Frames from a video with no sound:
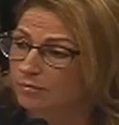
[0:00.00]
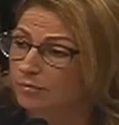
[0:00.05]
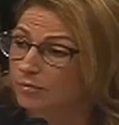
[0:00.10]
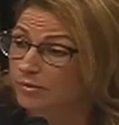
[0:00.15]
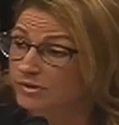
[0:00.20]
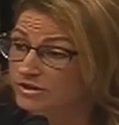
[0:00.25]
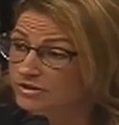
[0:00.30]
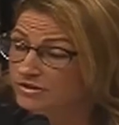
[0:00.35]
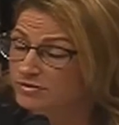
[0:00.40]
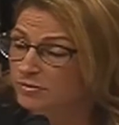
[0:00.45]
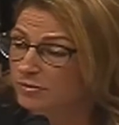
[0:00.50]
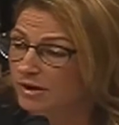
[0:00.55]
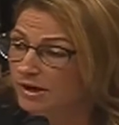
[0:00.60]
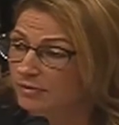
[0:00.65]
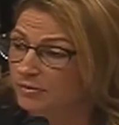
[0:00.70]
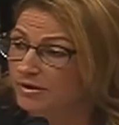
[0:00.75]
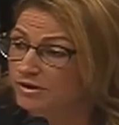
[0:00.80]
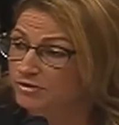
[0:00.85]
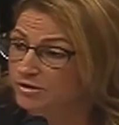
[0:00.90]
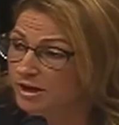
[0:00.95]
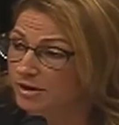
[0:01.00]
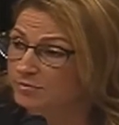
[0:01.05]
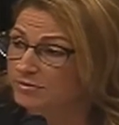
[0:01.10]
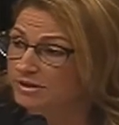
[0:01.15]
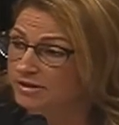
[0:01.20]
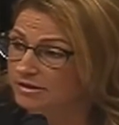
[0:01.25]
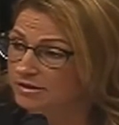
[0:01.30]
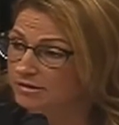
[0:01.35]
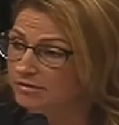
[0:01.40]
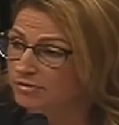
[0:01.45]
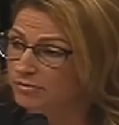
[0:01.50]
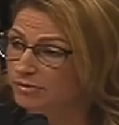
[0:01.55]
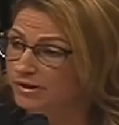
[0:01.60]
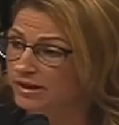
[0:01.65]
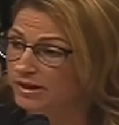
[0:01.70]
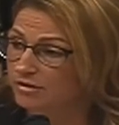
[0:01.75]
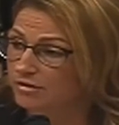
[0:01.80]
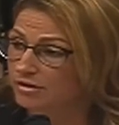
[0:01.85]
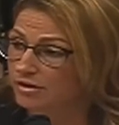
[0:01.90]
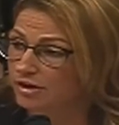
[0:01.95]
Which is why we dropped it to
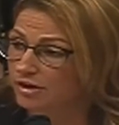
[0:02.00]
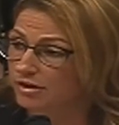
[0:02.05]
$300.